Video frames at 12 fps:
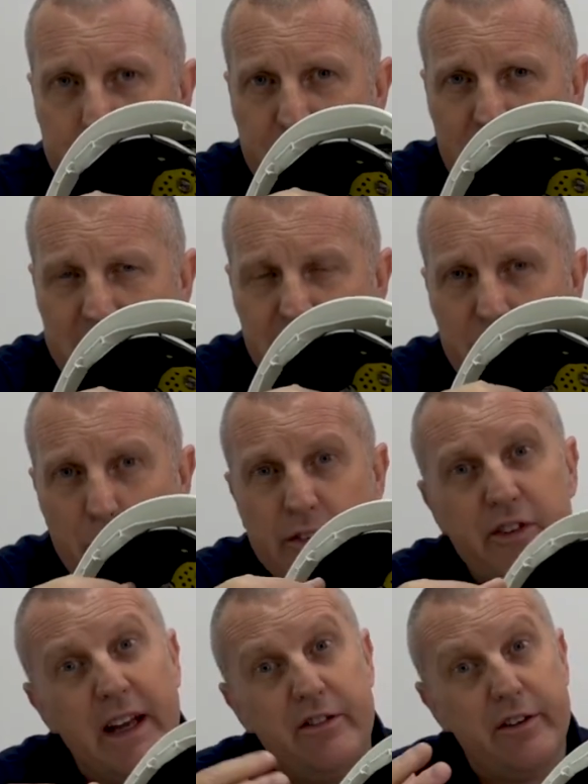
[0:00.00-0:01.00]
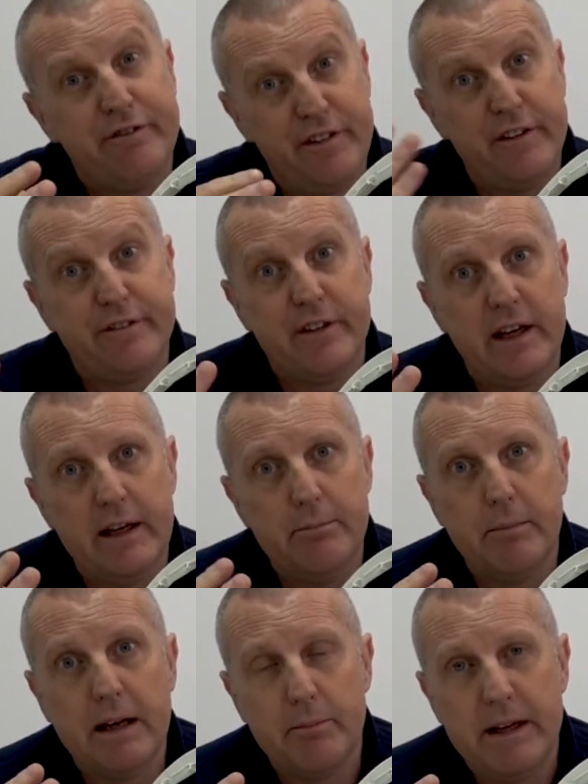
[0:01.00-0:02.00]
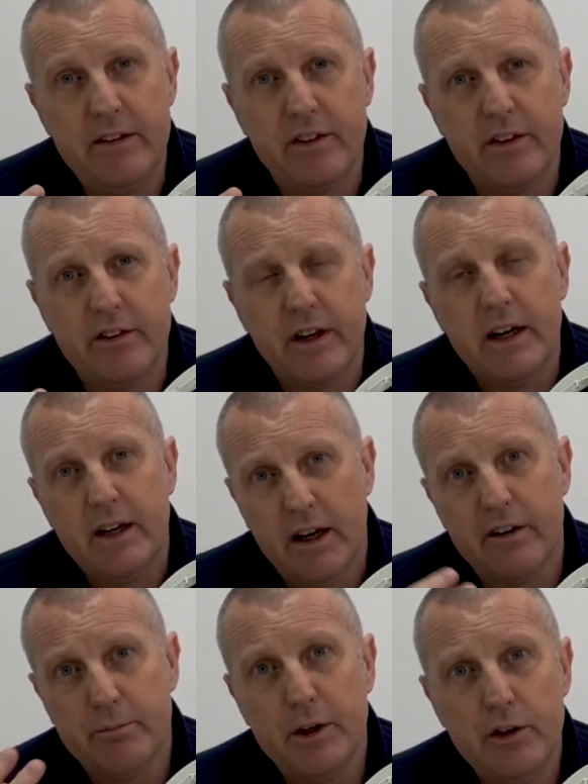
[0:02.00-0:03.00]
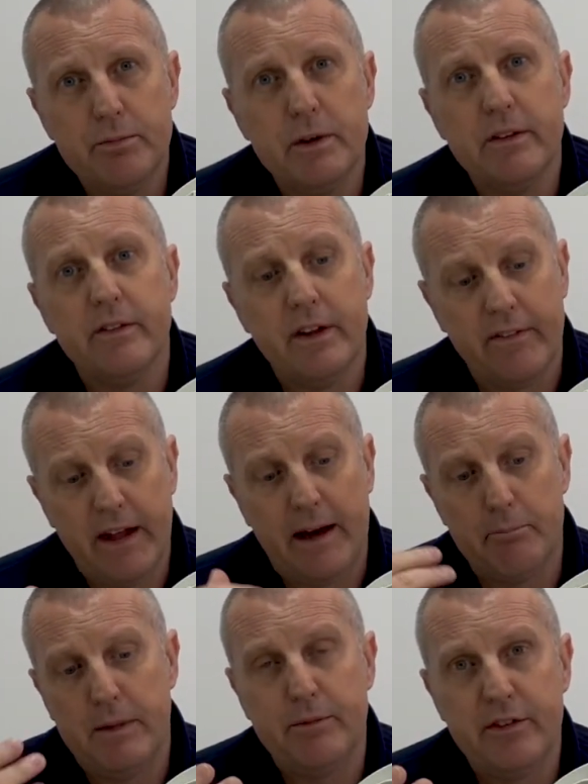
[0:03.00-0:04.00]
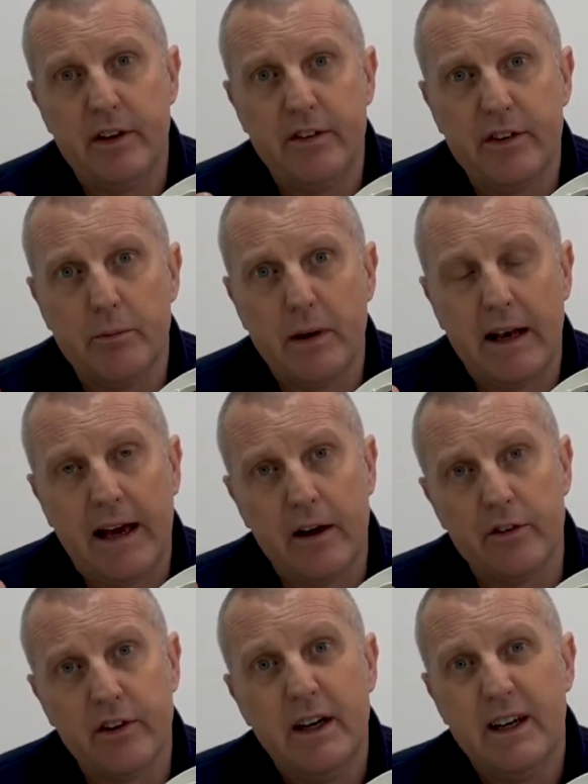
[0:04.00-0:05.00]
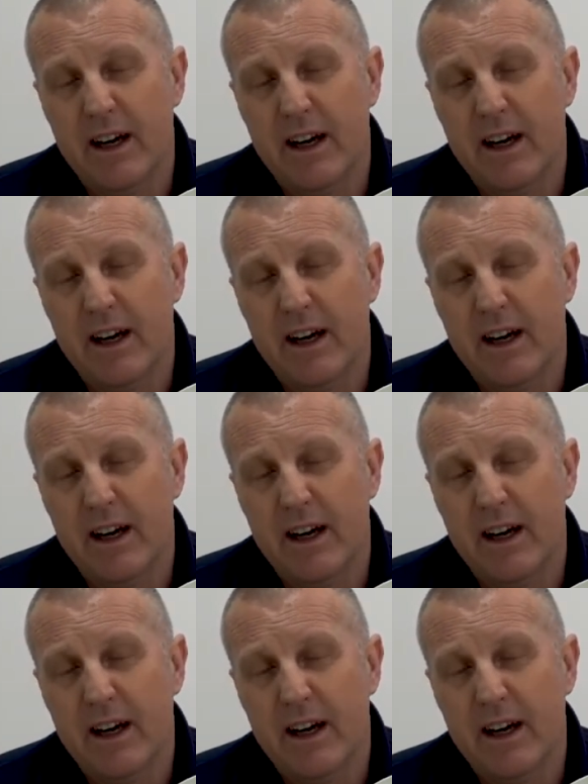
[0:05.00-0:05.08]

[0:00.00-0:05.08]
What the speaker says: That's sort of 10 to 15 millimeters of movement that Mips system allows,